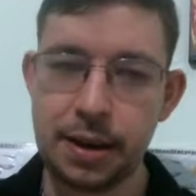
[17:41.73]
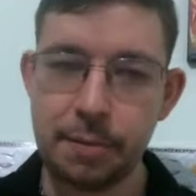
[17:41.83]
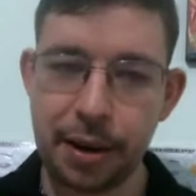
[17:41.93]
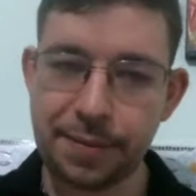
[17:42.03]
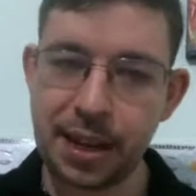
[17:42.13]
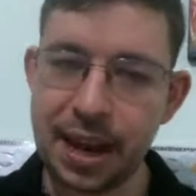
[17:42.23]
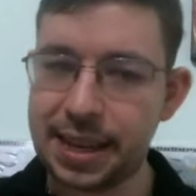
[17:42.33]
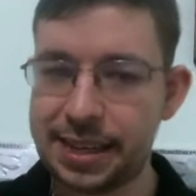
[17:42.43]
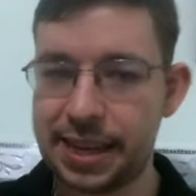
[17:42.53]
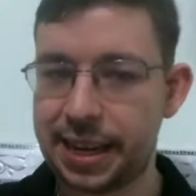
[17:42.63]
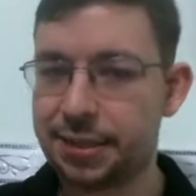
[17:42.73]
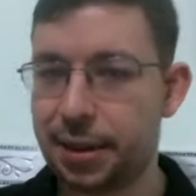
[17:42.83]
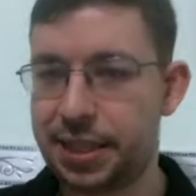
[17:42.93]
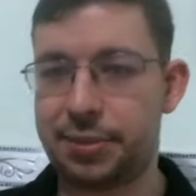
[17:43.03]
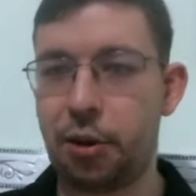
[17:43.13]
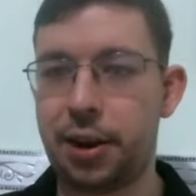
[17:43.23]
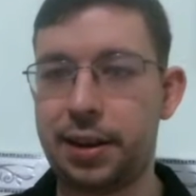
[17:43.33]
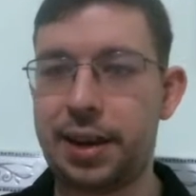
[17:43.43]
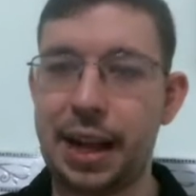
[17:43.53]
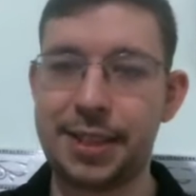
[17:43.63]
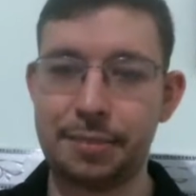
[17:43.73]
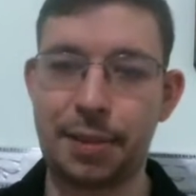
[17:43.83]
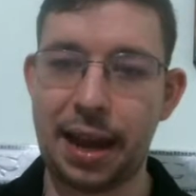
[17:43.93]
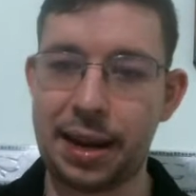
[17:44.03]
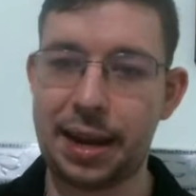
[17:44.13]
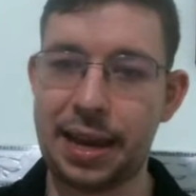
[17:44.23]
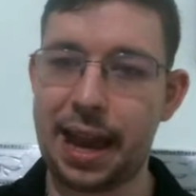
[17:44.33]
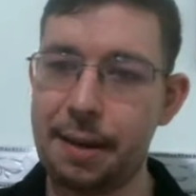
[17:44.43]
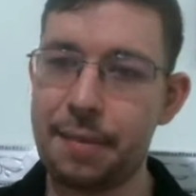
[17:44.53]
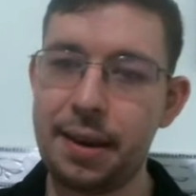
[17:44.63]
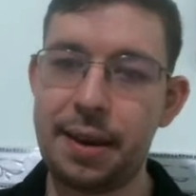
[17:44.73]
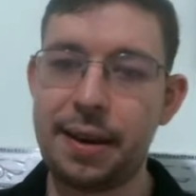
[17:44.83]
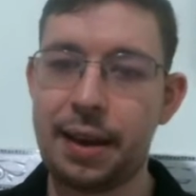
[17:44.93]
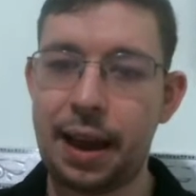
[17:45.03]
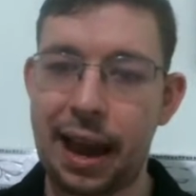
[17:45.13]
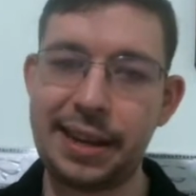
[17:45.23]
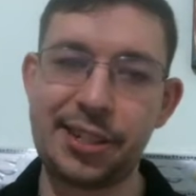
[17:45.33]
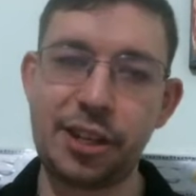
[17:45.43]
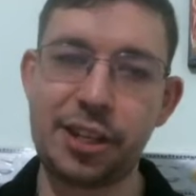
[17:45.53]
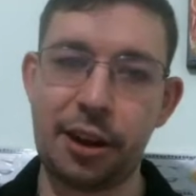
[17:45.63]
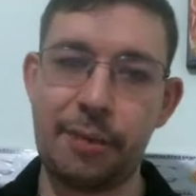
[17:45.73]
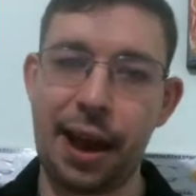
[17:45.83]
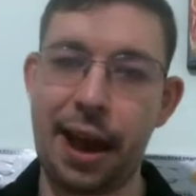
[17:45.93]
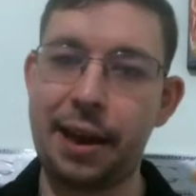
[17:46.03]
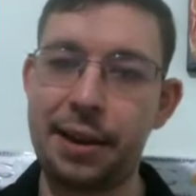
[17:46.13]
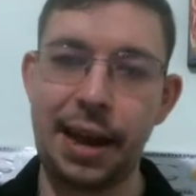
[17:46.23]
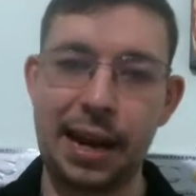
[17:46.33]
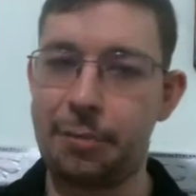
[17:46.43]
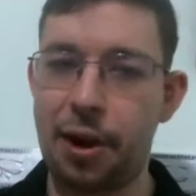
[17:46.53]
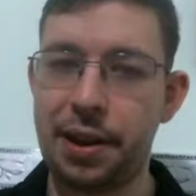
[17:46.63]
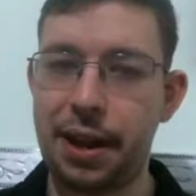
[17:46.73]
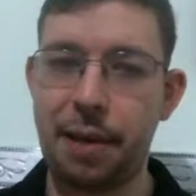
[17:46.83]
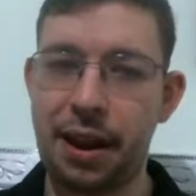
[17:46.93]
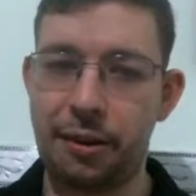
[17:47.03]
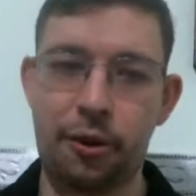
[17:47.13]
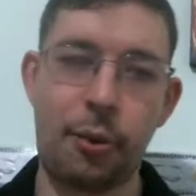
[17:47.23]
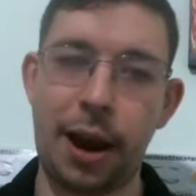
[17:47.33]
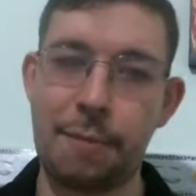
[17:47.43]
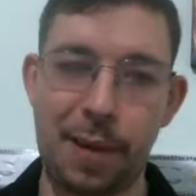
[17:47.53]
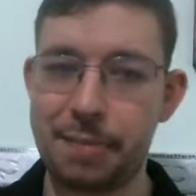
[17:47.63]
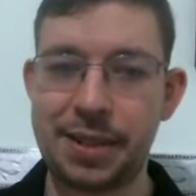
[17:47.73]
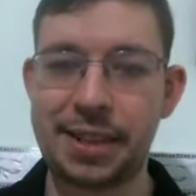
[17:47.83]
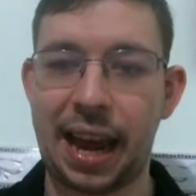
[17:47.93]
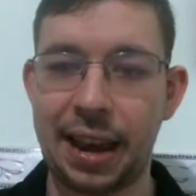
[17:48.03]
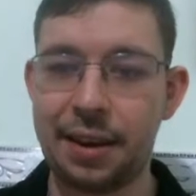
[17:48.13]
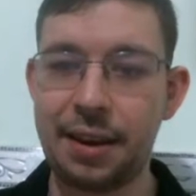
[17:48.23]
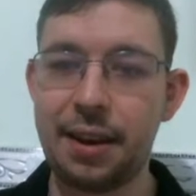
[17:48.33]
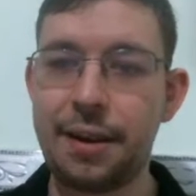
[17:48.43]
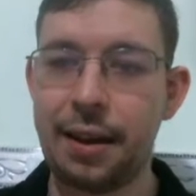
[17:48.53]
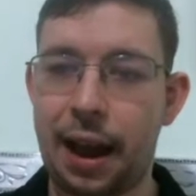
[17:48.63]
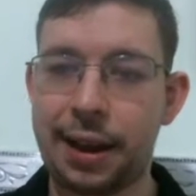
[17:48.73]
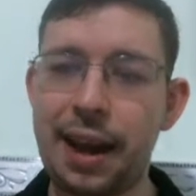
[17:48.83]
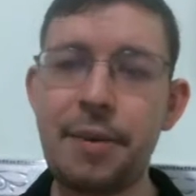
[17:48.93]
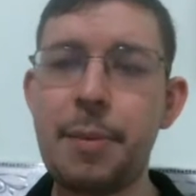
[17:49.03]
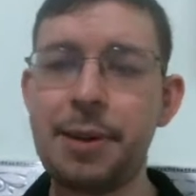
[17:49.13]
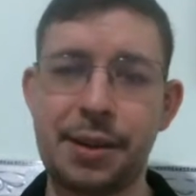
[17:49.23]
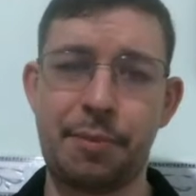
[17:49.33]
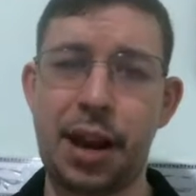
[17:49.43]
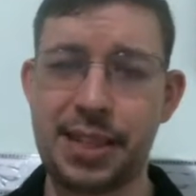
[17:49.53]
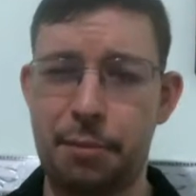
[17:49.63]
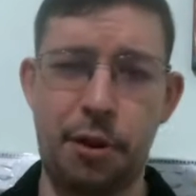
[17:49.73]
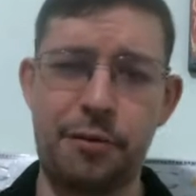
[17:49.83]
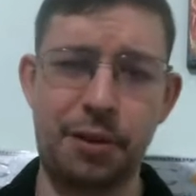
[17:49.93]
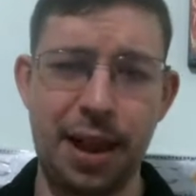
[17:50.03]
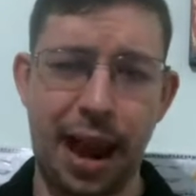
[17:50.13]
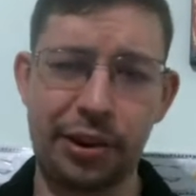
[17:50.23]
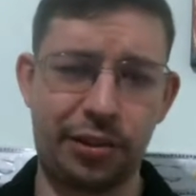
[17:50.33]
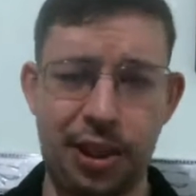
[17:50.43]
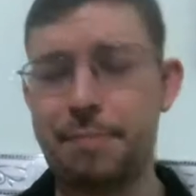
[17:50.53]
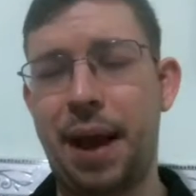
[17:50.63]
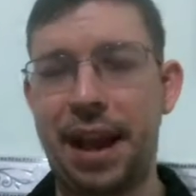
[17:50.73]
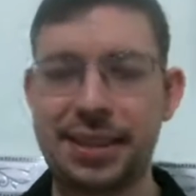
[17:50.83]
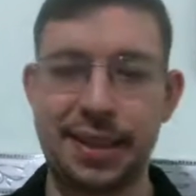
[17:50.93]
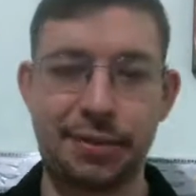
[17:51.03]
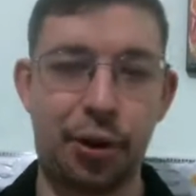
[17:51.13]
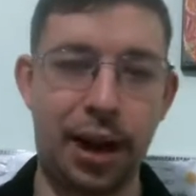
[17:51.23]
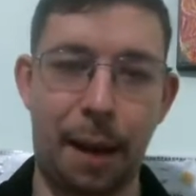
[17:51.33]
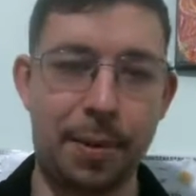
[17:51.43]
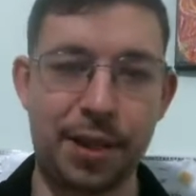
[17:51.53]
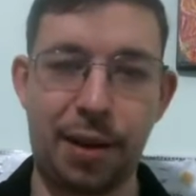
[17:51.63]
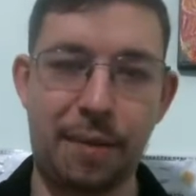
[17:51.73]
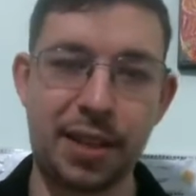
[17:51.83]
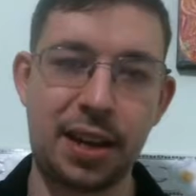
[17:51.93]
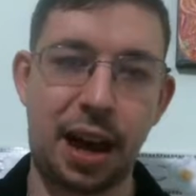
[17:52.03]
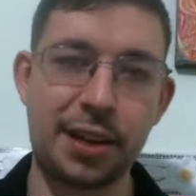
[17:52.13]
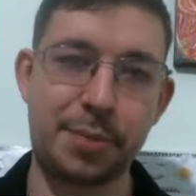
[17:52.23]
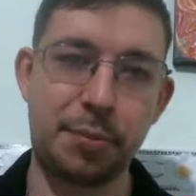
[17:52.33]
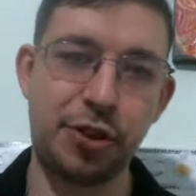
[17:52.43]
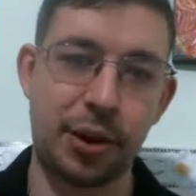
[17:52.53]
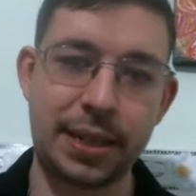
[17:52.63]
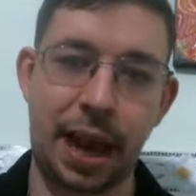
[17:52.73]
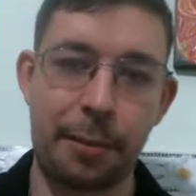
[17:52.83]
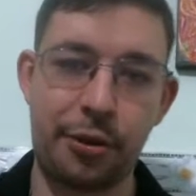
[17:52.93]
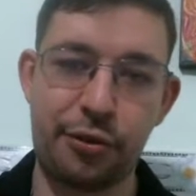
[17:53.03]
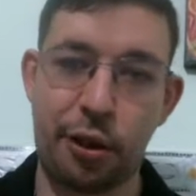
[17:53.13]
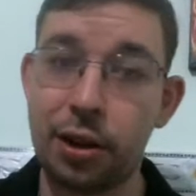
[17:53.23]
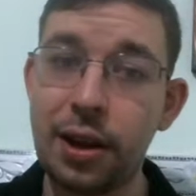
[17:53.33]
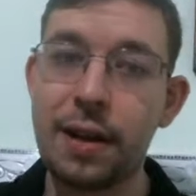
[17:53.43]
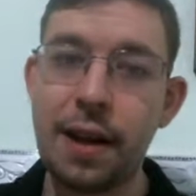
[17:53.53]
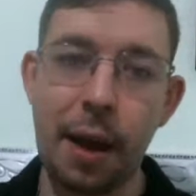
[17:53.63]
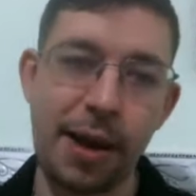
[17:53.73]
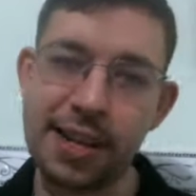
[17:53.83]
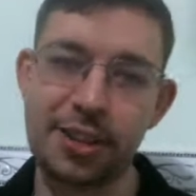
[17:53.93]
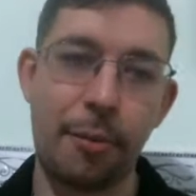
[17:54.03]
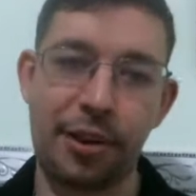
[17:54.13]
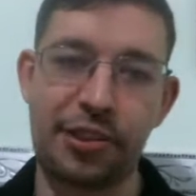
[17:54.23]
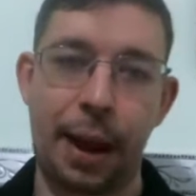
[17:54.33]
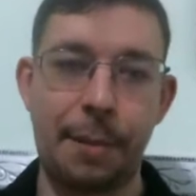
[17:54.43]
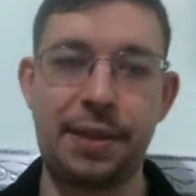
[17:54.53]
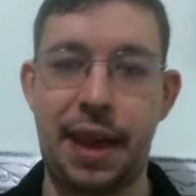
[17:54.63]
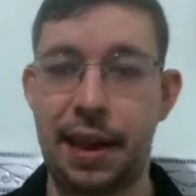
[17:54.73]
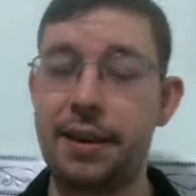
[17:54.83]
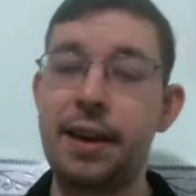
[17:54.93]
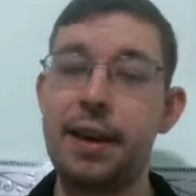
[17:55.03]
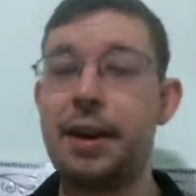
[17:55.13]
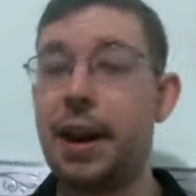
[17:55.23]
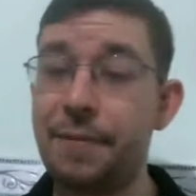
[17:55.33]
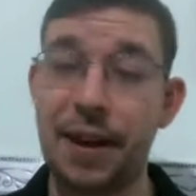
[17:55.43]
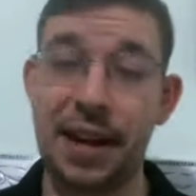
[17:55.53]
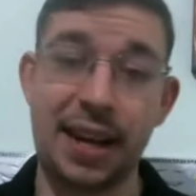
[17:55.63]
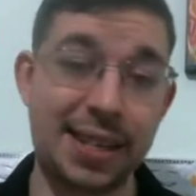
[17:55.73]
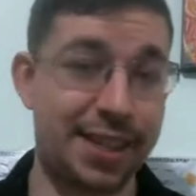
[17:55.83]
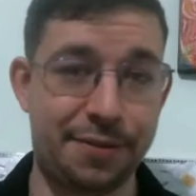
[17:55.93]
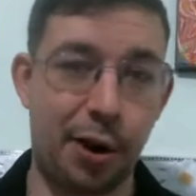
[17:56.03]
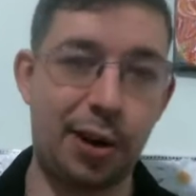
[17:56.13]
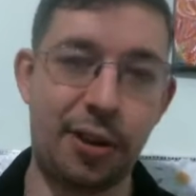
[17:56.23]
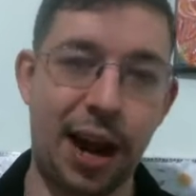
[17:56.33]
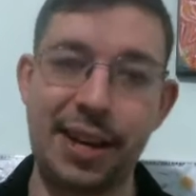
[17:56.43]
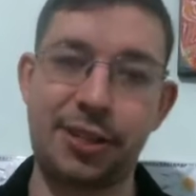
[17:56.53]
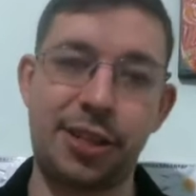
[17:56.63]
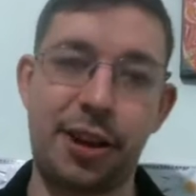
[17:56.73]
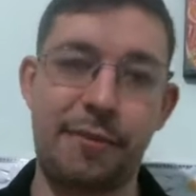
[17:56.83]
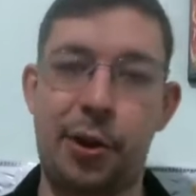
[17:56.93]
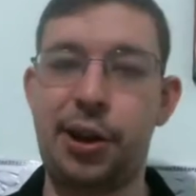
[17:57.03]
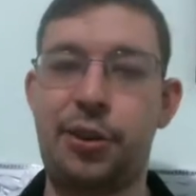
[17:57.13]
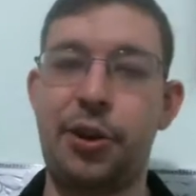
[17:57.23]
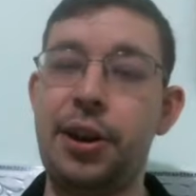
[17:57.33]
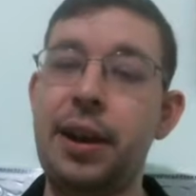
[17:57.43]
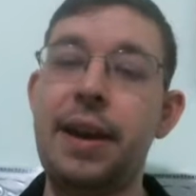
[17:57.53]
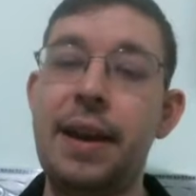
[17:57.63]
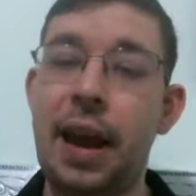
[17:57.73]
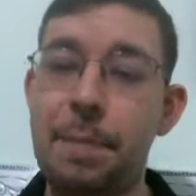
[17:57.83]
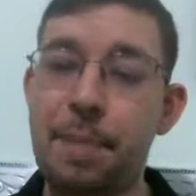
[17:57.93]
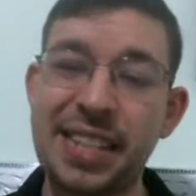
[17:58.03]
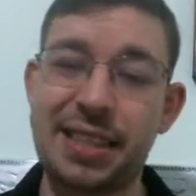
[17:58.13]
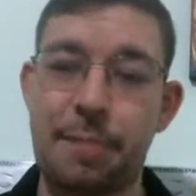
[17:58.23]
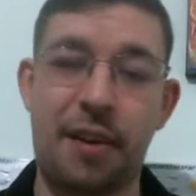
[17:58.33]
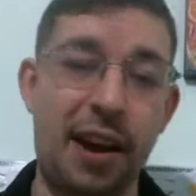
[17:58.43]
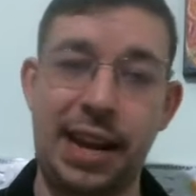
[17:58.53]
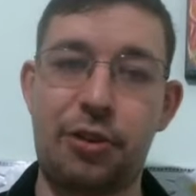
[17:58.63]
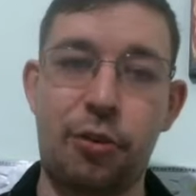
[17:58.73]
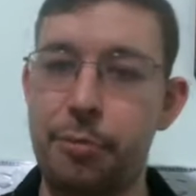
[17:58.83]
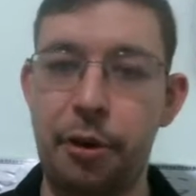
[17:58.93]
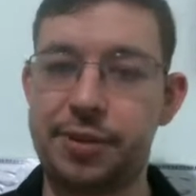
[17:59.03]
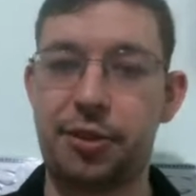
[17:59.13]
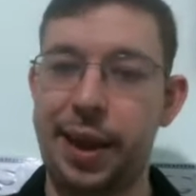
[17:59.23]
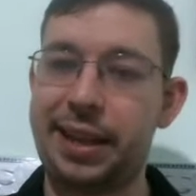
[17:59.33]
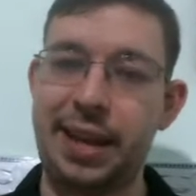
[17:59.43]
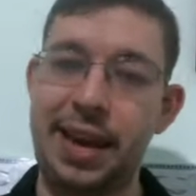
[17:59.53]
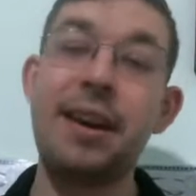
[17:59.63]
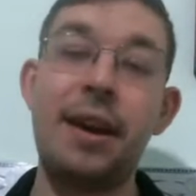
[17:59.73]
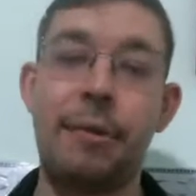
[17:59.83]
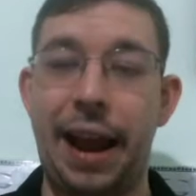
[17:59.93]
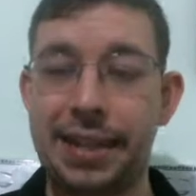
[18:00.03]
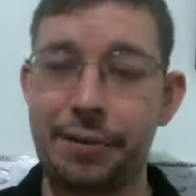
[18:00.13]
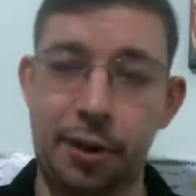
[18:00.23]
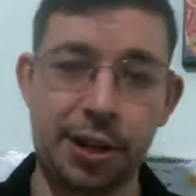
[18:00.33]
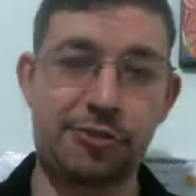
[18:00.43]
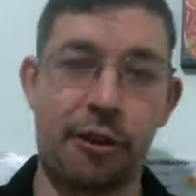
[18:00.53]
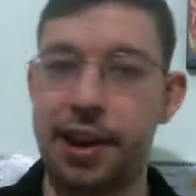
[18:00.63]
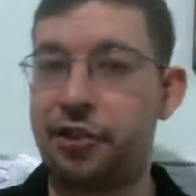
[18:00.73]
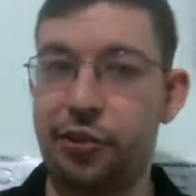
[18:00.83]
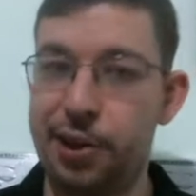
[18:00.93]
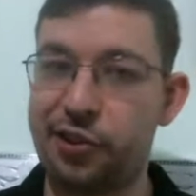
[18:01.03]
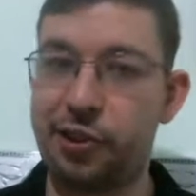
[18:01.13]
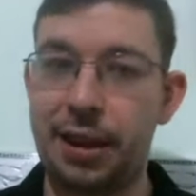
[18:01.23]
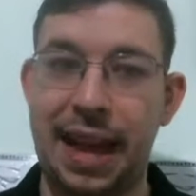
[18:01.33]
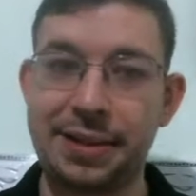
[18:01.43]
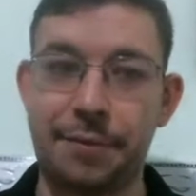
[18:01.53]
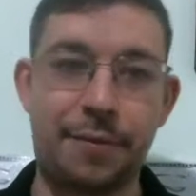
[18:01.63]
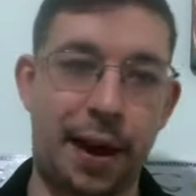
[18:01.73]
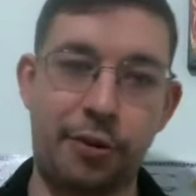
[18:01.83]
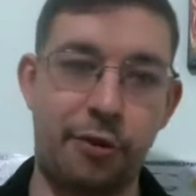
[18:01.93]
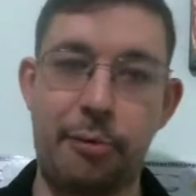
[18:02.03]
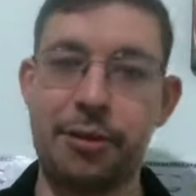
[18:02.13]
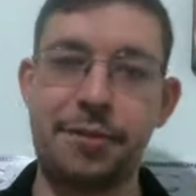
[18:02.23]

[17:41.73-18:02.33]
But after knight e6, well, this is what Carlsen played in the game. And this is also where Nakamura, I think, made a quite big mistake. Kind of a bit of a surprising move to me, actually. But I guess that's what happens when we have a short time control, and when there's not much time to think. Another thing that Carlsen's very good at, he's also very good at basically finding good moves quickly, where he has a very strong intuition that allows him to find good moves